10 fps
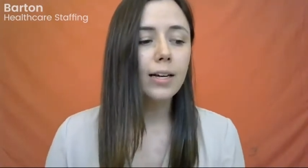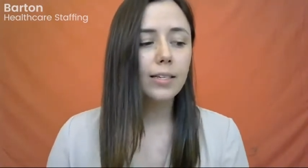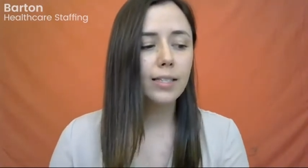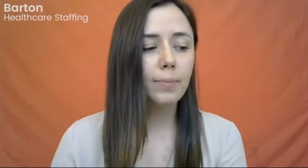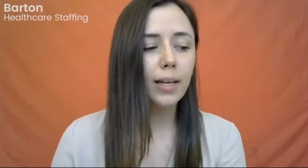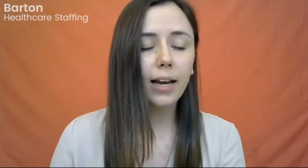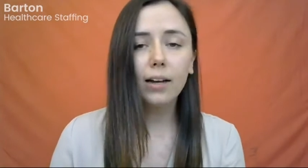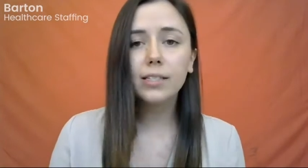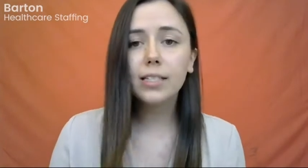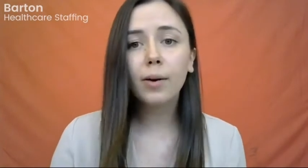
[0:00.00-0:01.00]
Something
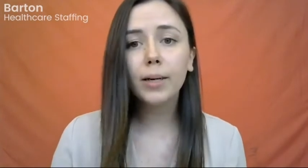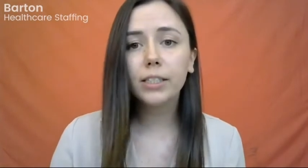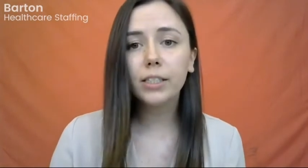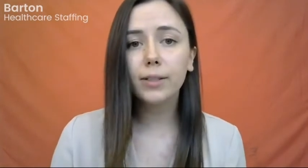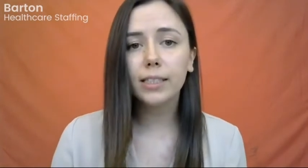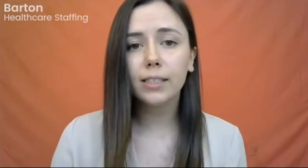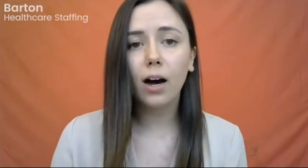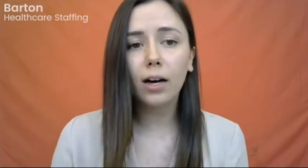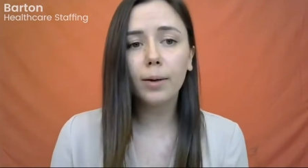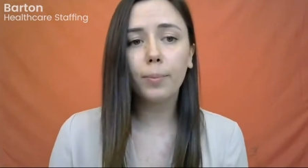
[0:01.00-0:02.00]
else that we do is
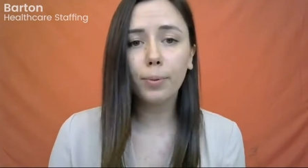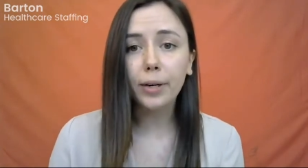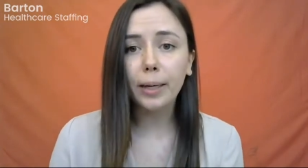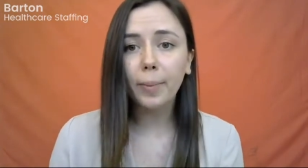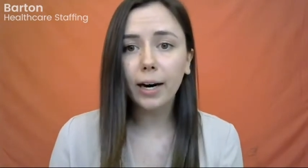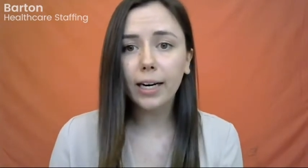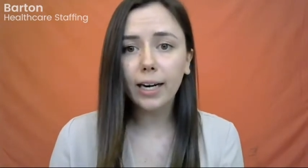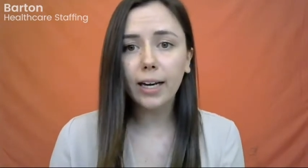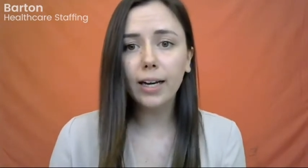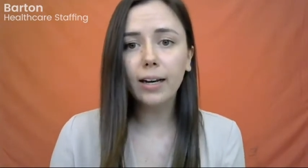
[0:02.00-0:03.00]
called
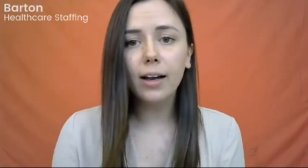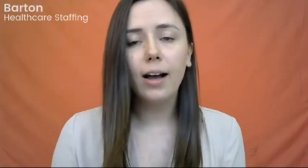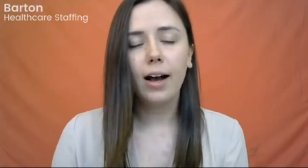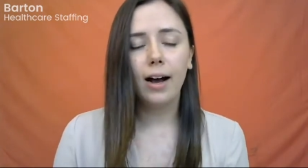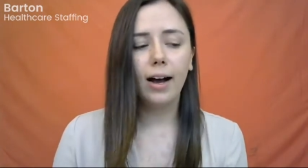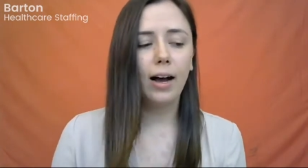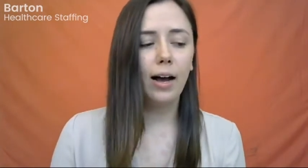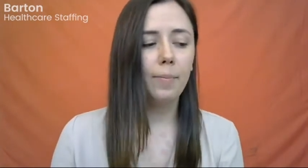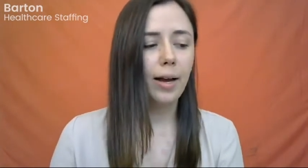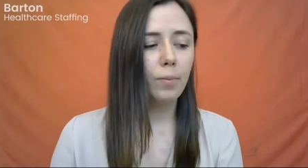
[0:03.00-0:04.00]
pre-marketing,
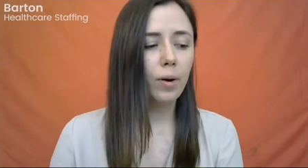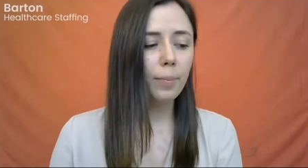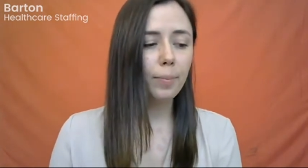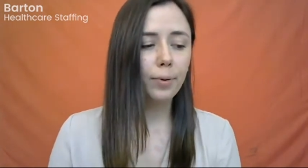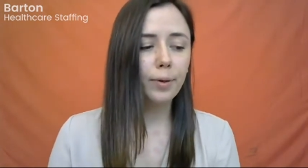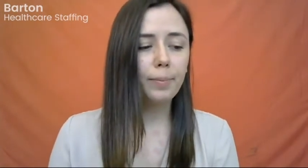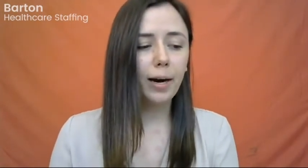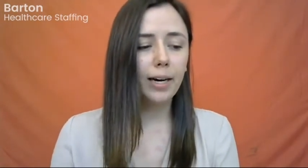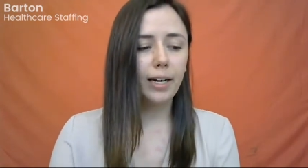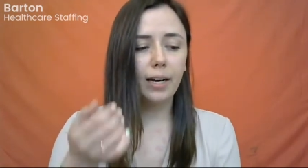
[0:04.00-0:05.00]
and what
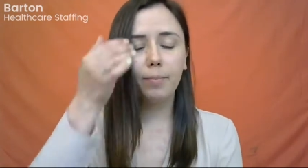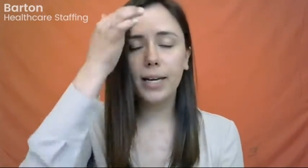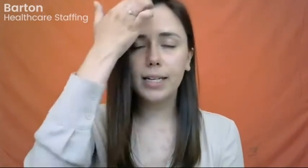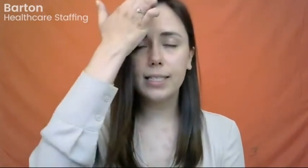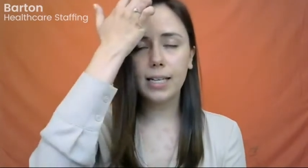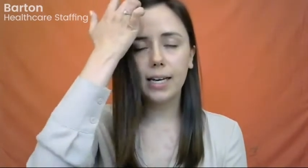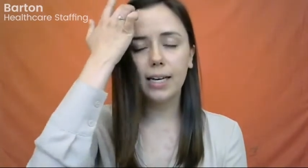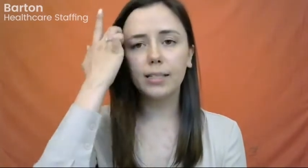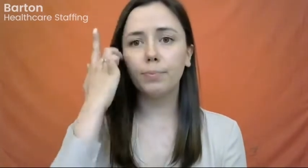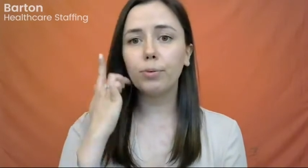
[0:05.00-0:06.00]
pre-marketing means
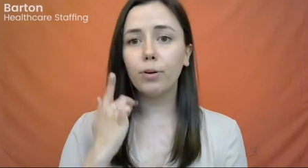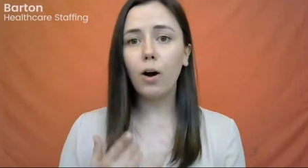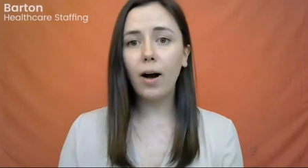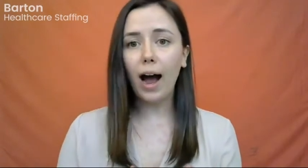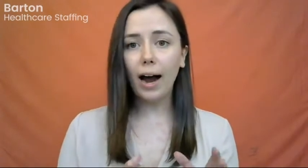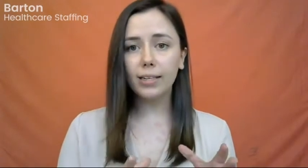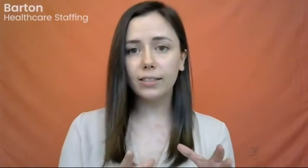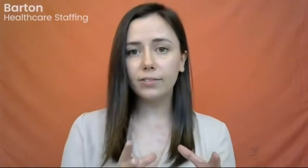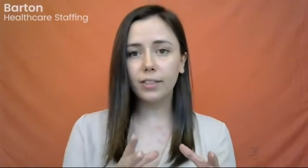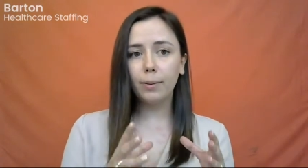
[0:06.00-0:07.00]
is
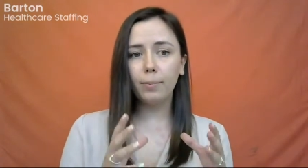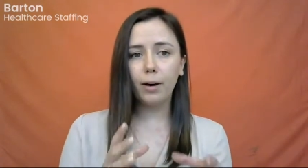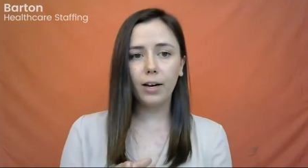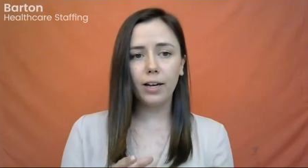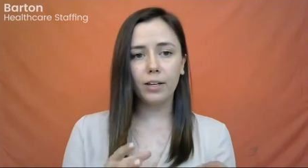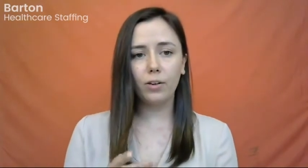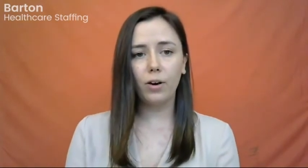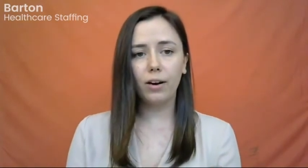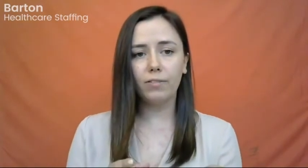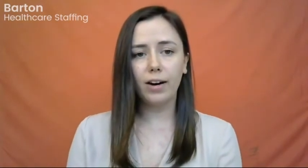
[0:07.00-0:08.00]
proactively putting
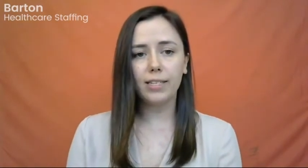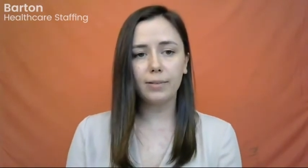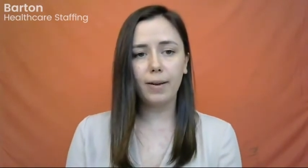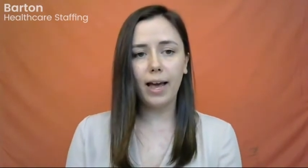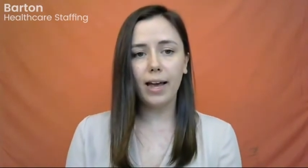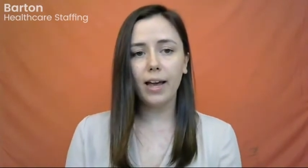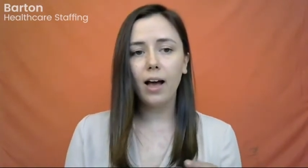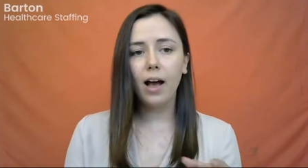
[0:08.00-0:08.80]
your resume